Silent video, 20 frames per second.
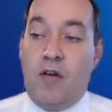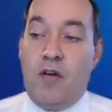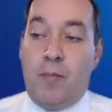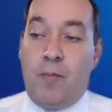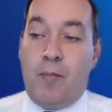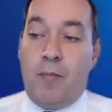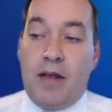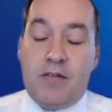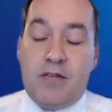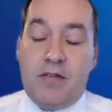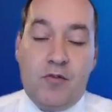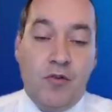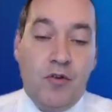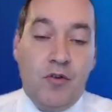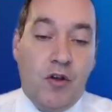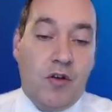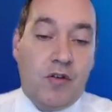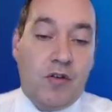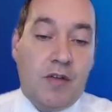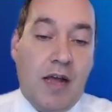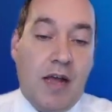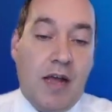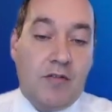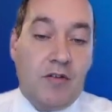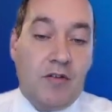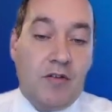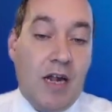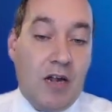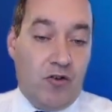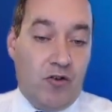of the past 2 years
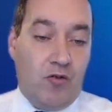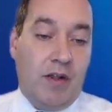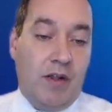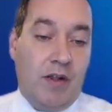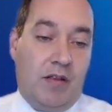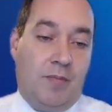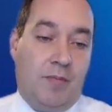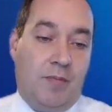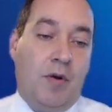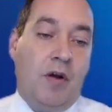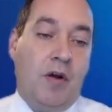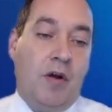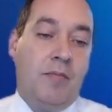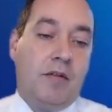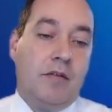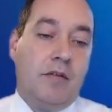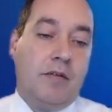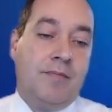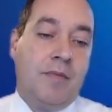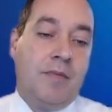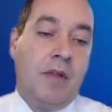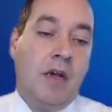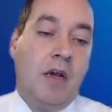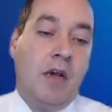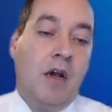as a natural experiment.